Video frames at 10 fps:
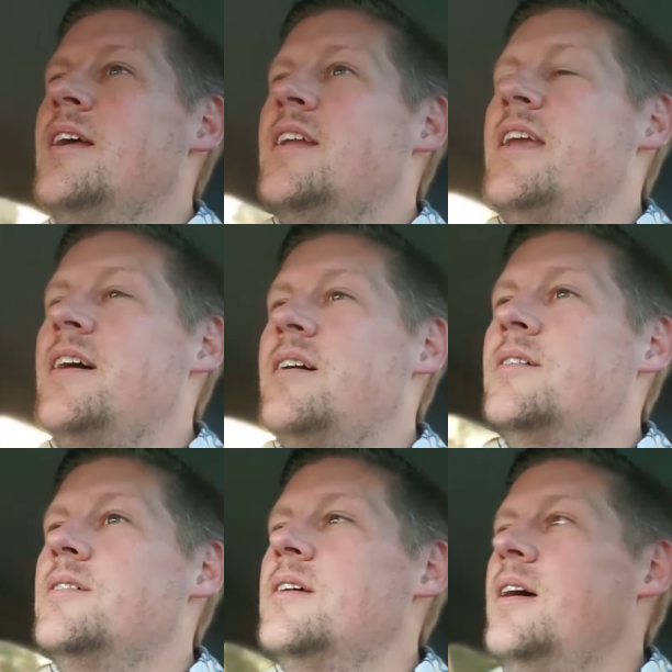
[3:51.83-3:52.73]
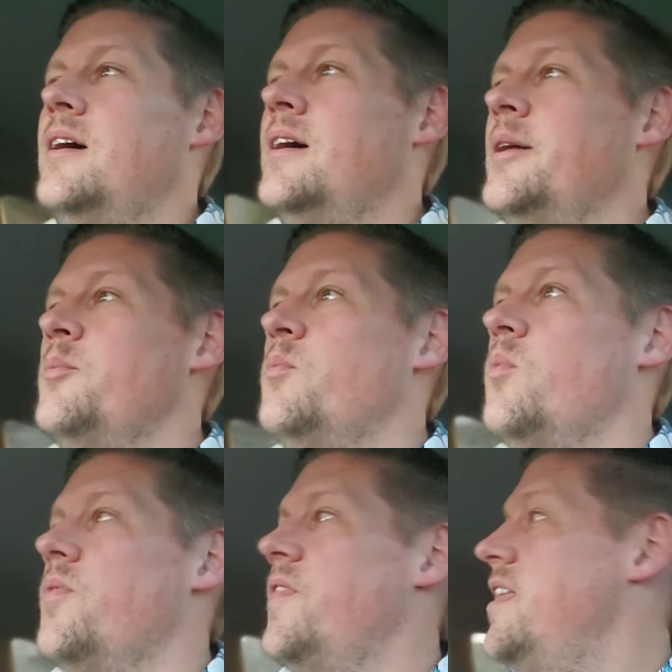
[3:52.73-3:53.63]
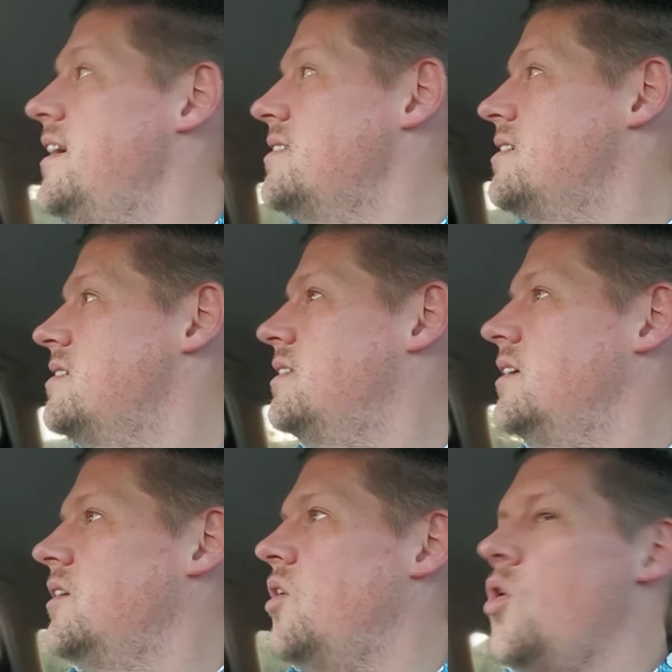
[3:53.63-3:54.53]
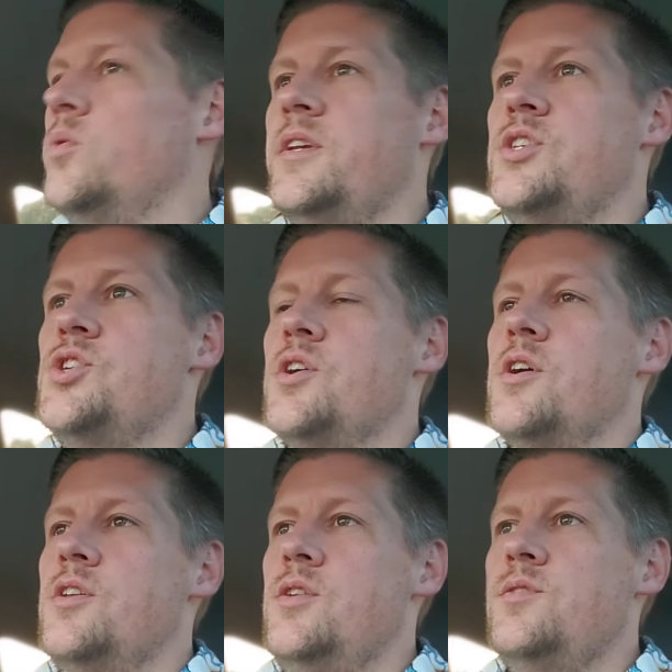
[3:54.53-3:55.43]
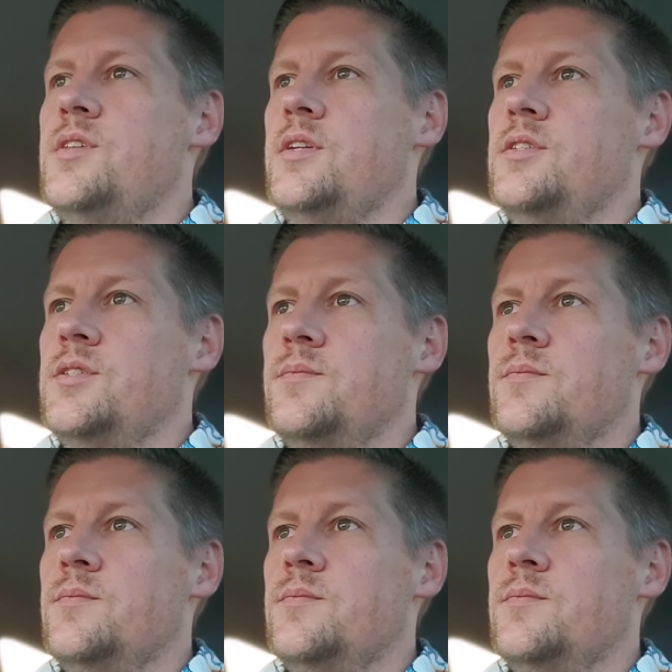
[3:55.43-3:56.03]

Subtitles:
Now, this is still only sugar usage.